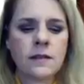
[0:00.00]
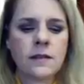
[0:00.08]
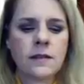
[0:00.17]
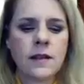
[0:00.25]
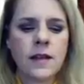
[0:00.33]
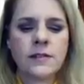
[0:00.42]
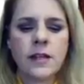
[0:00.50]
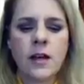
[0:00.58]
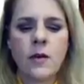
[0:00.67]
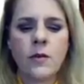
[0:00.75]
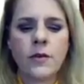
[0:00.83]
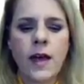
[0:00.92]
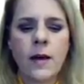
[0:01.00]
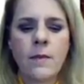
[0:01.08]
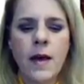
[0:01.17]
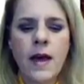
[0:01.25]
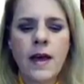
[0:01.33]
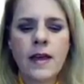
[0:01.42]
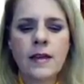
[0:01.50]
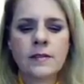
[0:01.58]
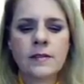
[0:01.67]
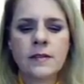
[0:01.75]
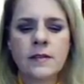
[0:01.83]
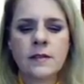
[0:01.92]
and so that
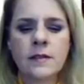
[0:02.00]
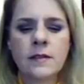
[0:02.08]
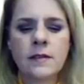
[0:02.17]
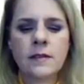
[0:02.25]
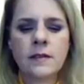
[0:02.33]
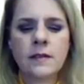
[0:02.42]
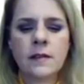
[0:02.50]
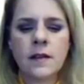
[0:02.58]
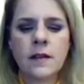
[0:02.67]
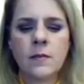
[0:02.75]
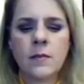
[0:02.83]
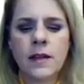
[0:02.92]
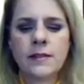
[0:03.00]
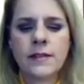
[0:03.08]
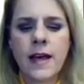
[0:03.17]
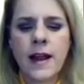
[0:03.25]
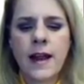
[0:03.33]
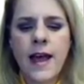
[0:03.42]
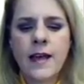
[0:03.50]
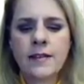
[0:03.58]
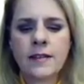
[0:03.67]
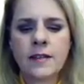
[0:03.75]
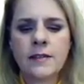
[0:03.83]
base plus that acid